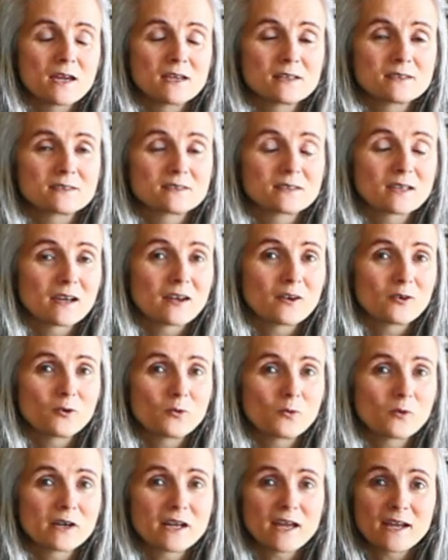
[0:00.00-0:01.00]
So
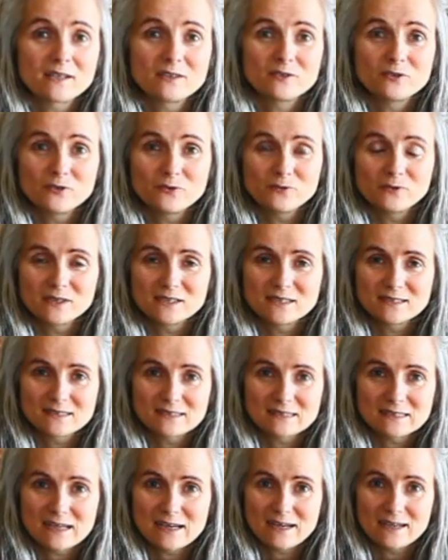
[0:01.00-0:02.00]
what I do
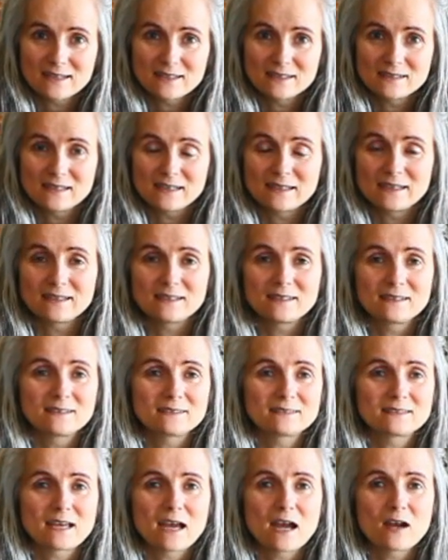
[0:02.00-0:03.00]
instead
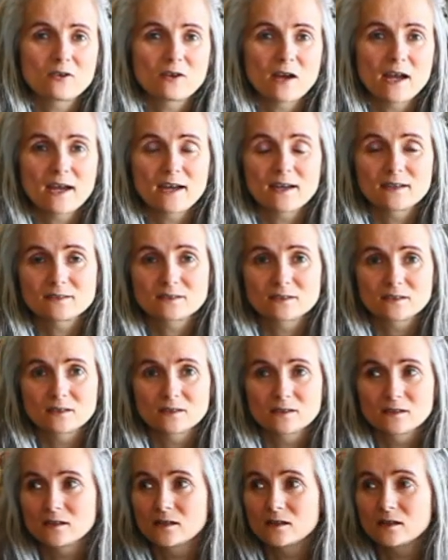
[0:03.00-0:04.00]
is I'll ask
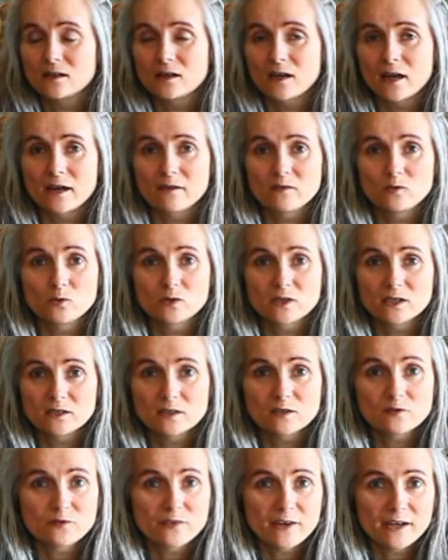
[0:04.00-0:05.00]
everyone in
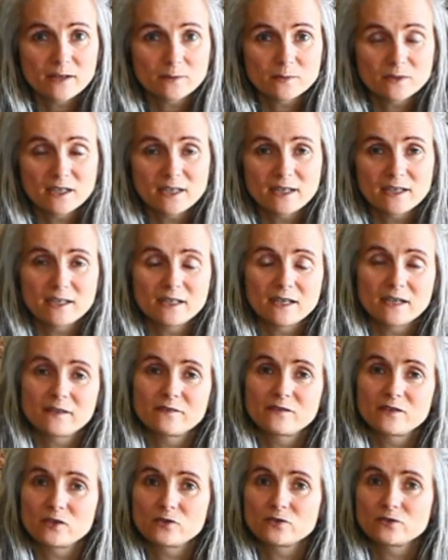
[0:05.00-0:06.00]
the family
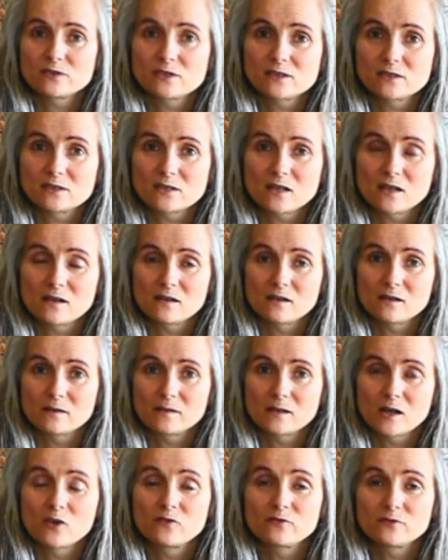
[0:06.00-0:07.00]
if there's,
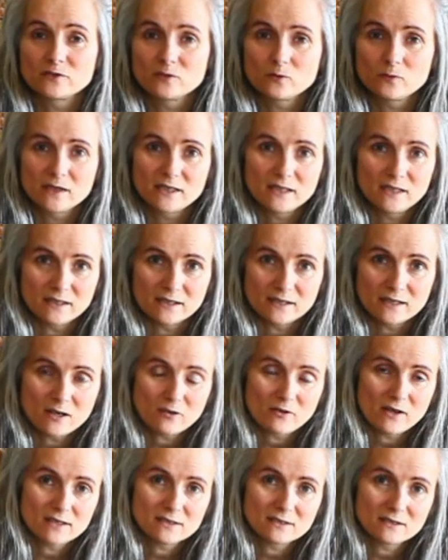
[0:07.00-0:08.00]
over the weekend,
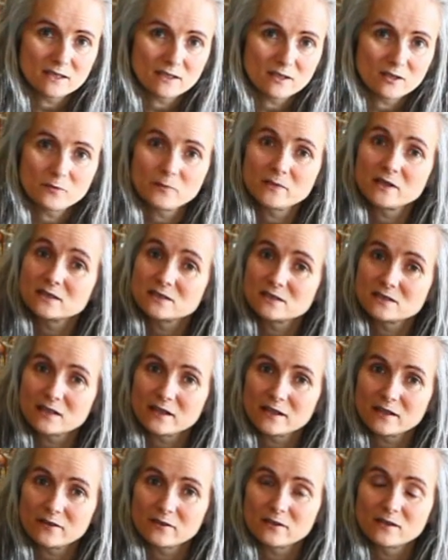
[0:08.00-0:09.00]
I'll ask them, is
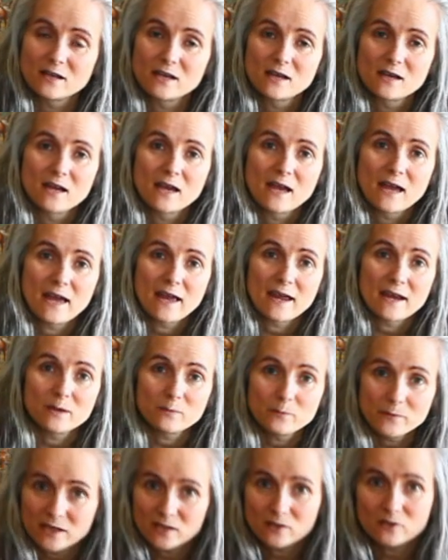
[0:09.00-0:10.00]
there a
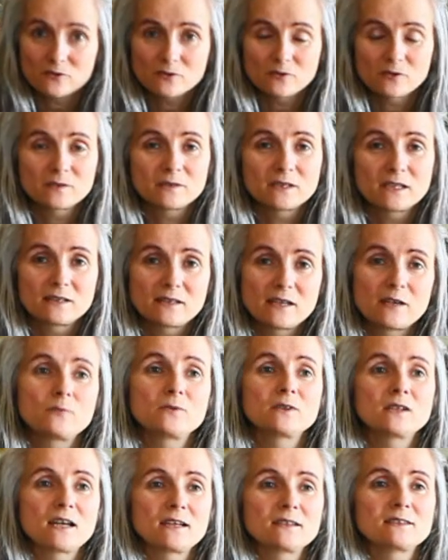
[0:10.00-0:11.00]
meal that they
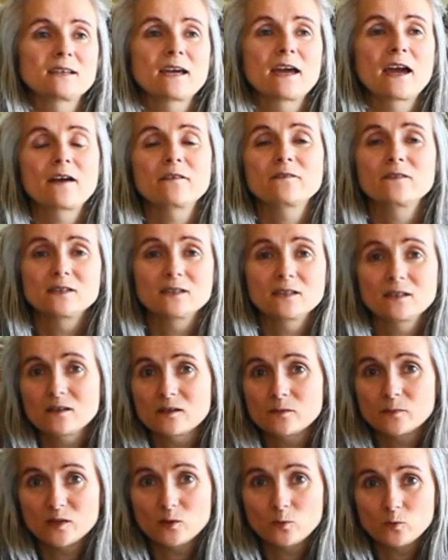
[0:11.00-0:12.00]
would like to have in the
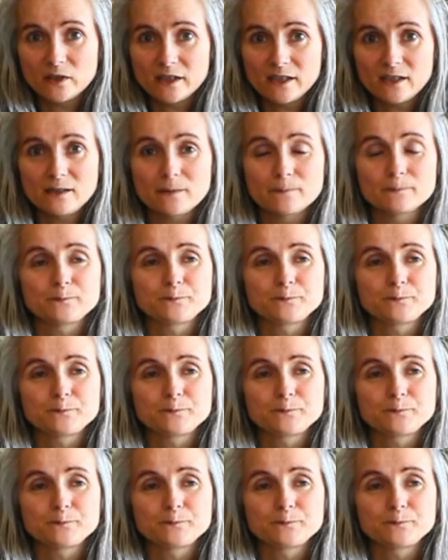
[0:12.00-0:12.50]
coming week?